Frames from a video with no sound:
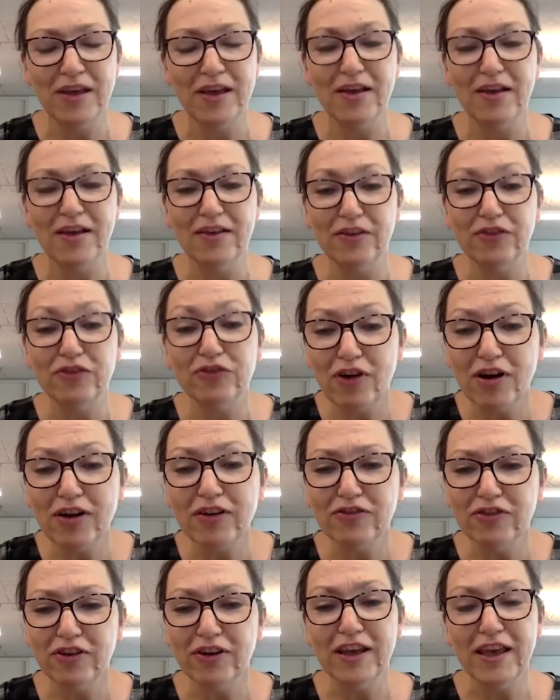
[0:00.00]
the
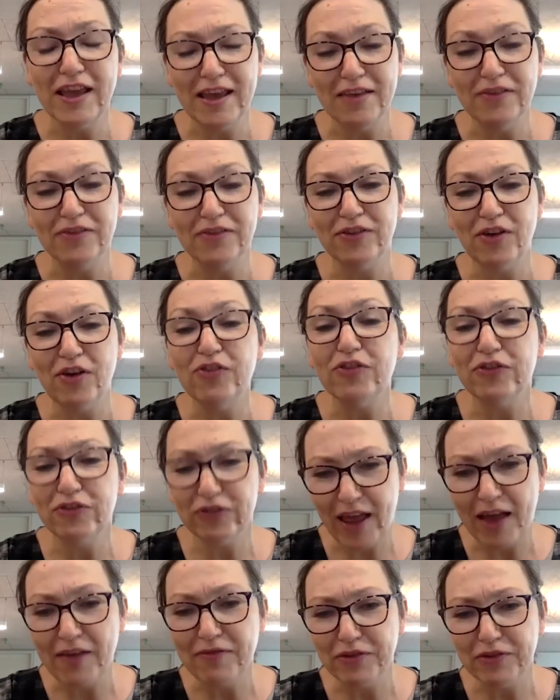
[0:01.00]
structure is
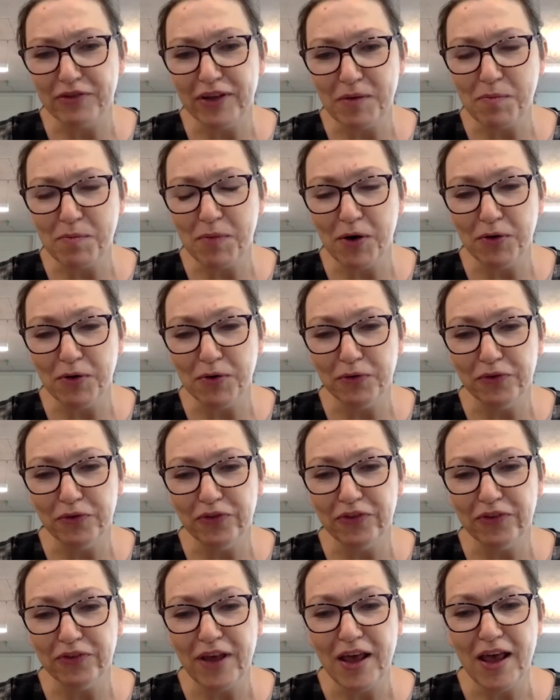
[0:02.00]
scaffolding
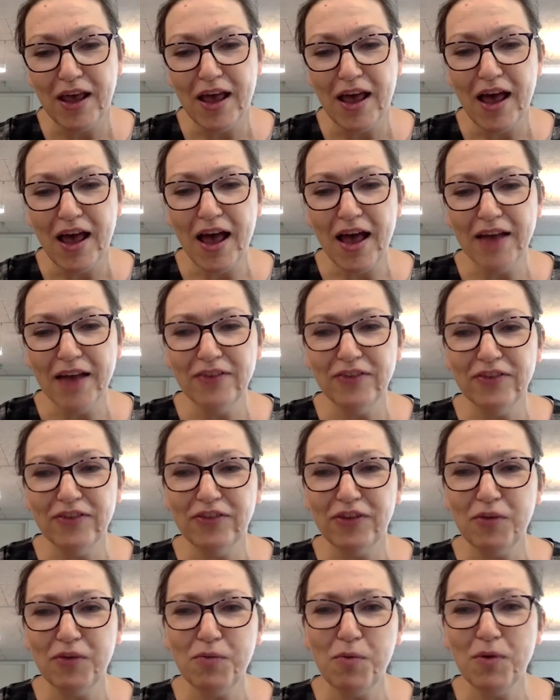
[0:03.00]
poles. And so
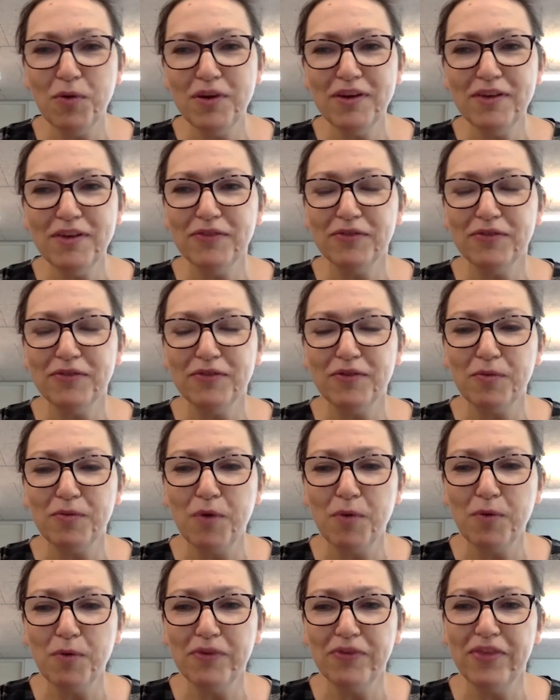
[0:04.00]
what
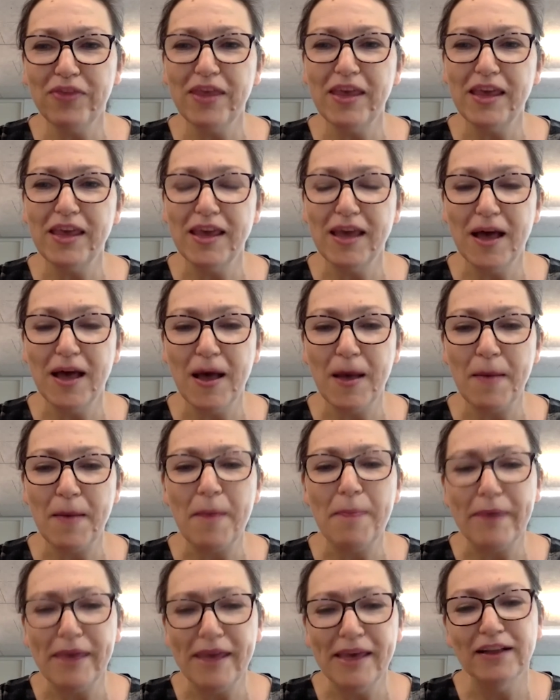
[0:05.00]
was the
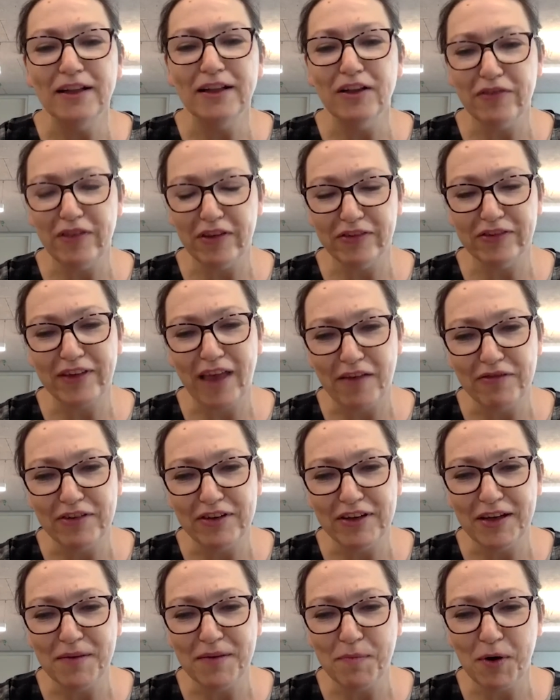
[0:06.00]
appeal of the
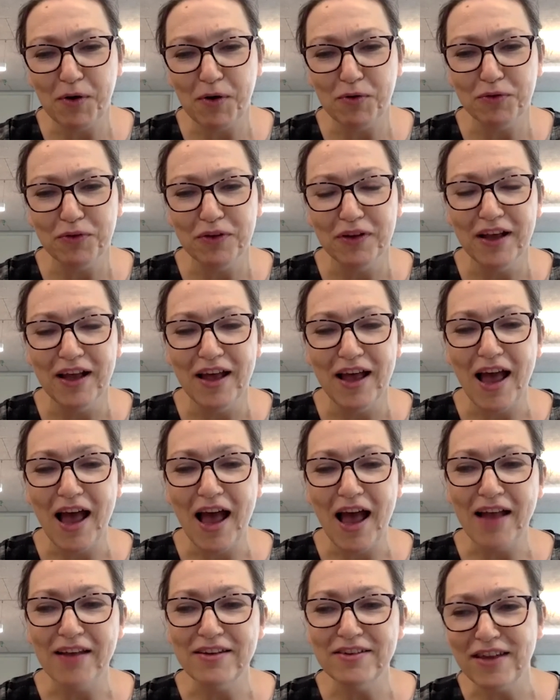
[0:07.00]
scaffolding pole,
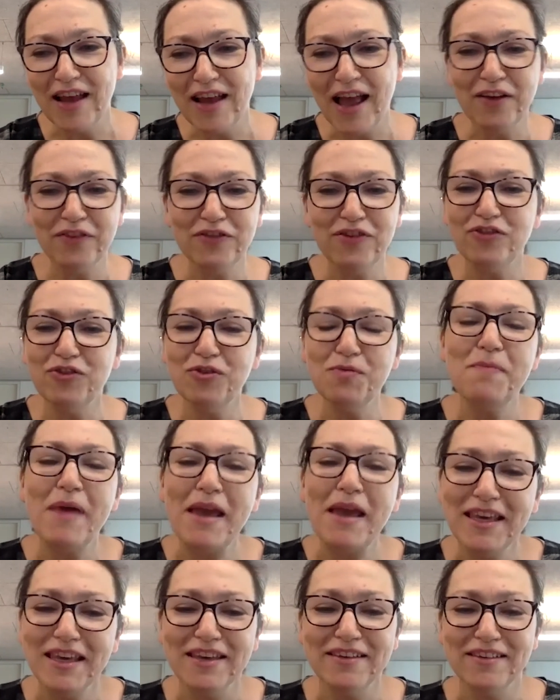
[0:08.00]
and how did you
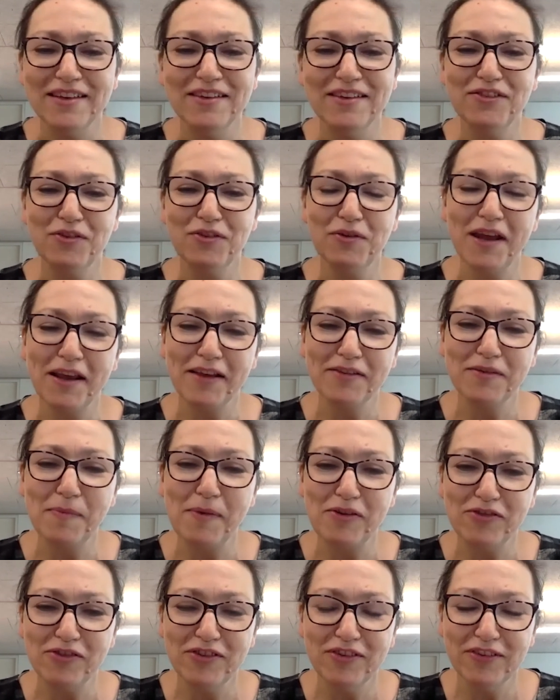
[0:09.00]
make it into an
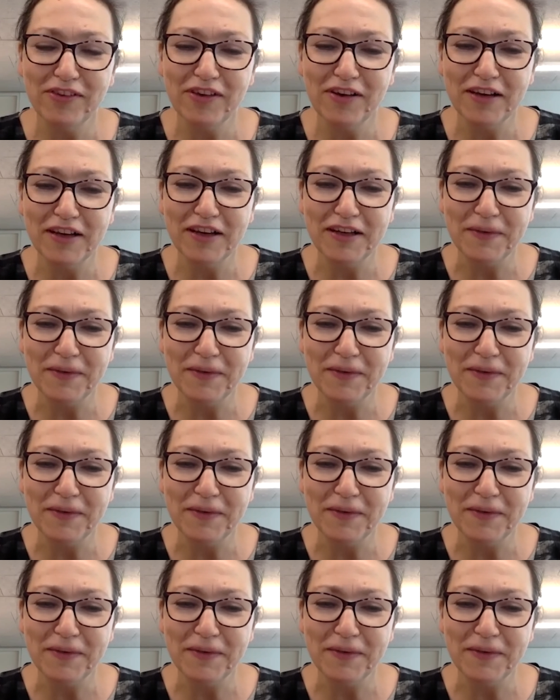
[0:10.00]
exhibition design?